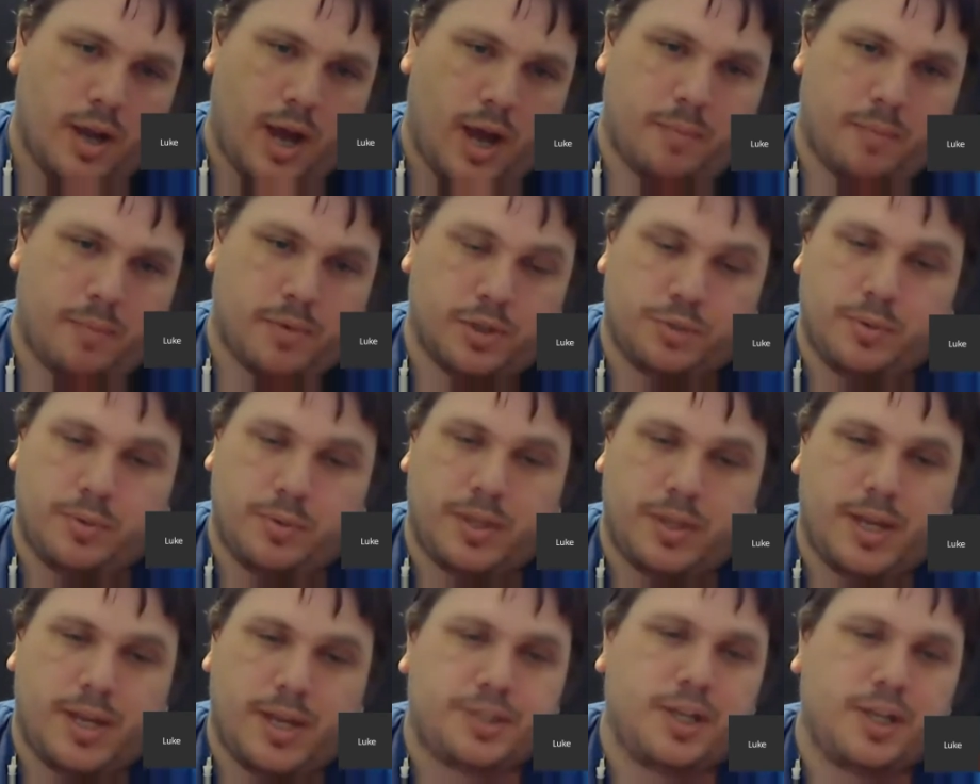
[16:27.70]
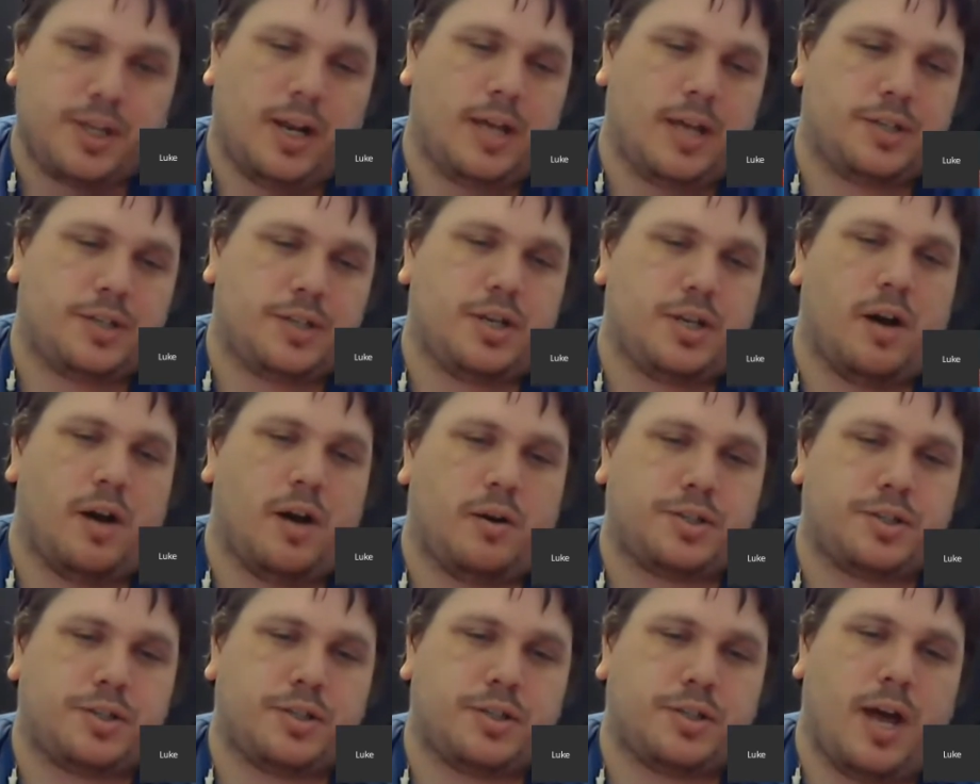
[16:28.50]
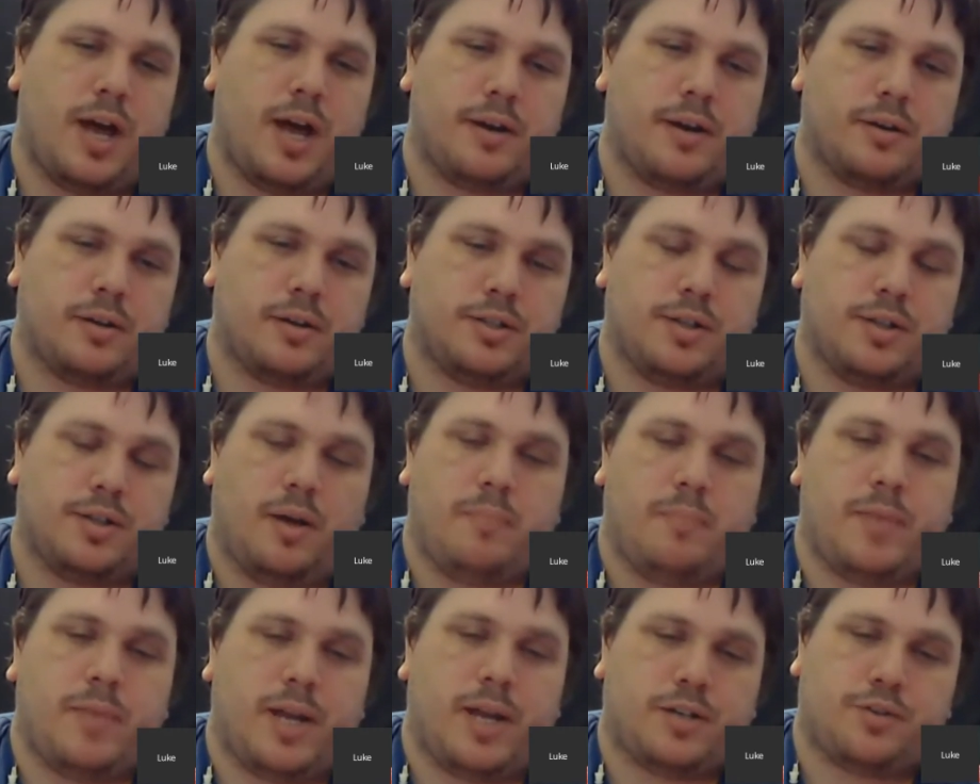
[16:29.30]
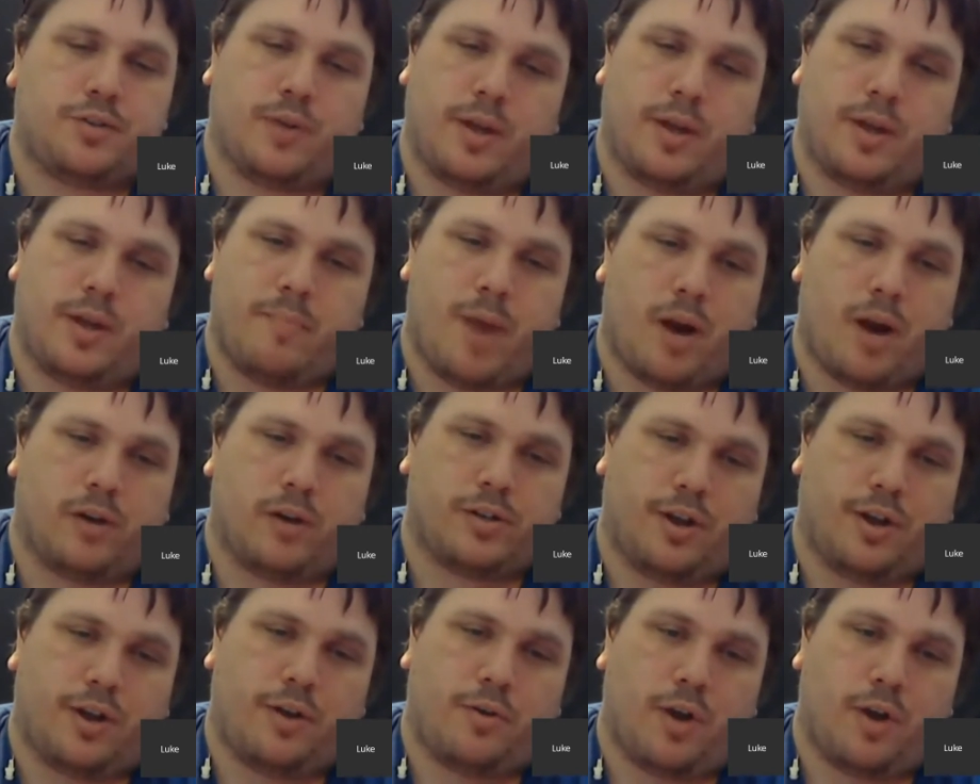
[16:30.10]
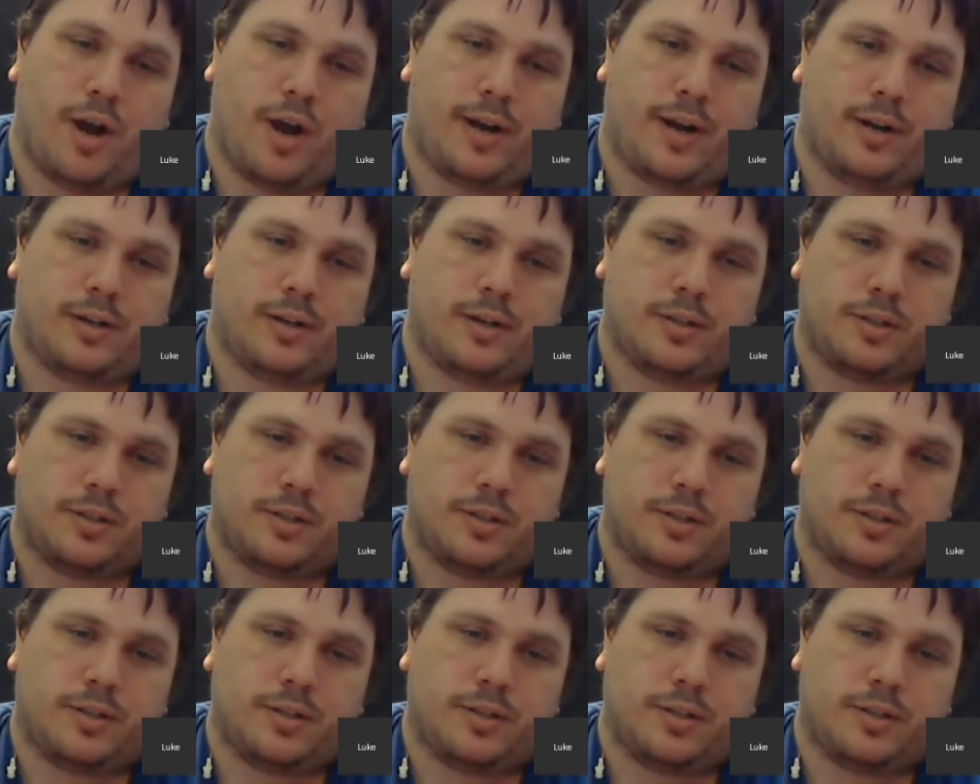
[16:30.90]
because with SLS, I was starting, because I'm naturally a baritone, right?